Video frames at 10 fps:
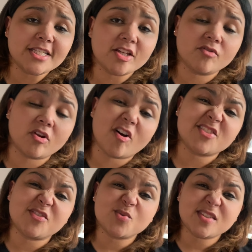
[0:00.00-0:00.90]
of the last
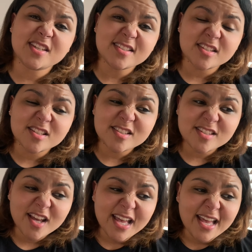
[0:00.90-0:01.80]
few seasons,
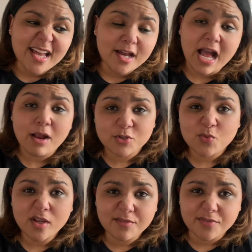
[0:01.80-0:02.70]
I was
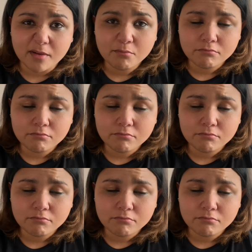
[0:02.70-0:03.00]
one of them,